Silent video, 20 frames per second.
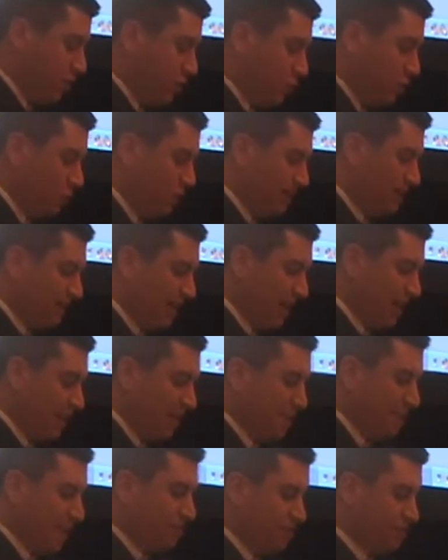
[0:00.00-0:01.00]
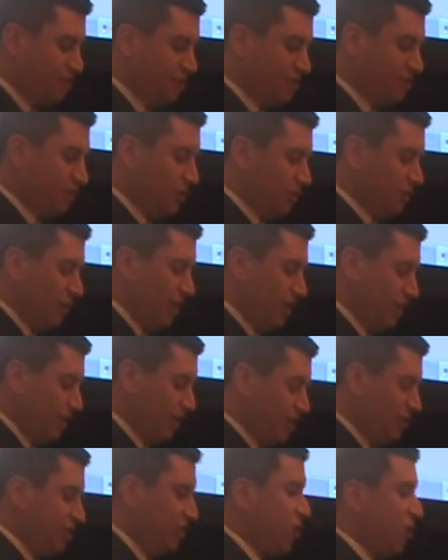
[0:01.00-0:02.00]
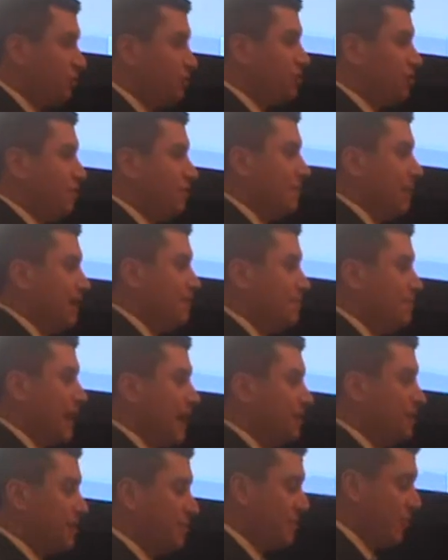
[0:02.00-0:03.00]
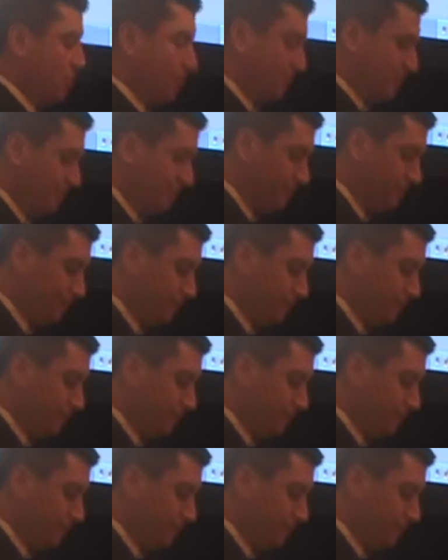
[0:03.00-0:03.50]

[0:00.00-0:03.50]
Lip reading: you will be sending a message to the pre-collegiate culture of men's basketball.